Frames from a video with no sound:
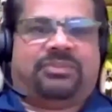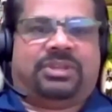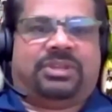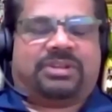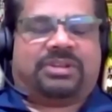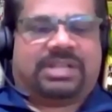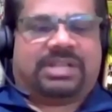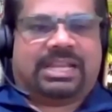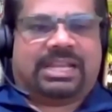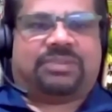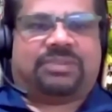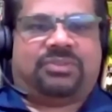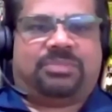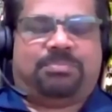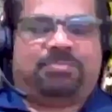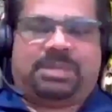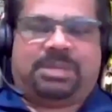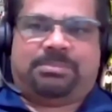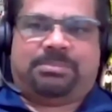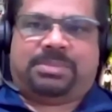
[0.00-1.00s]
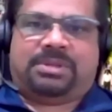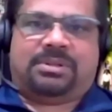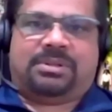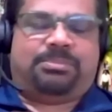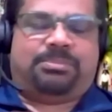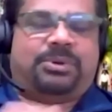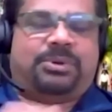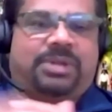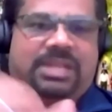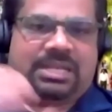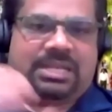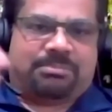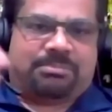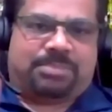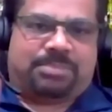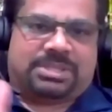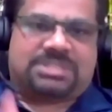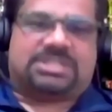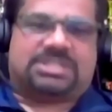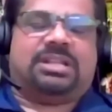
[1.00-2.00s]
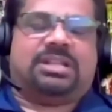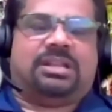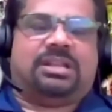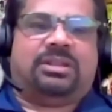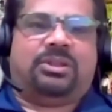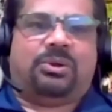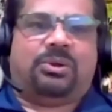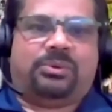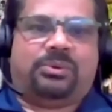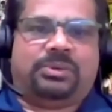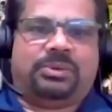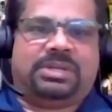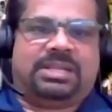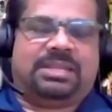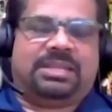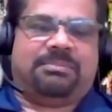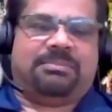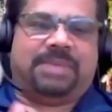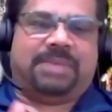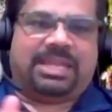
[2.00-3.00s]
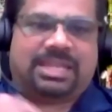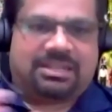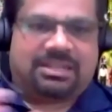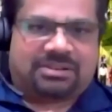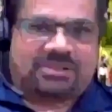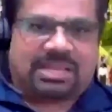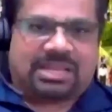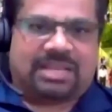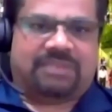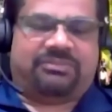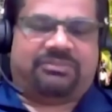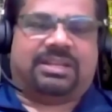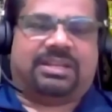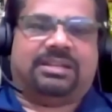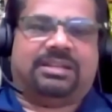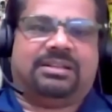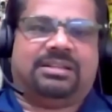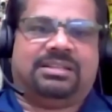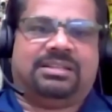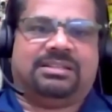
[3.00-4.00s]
When you connect with people, put in a personal note, make it relevant,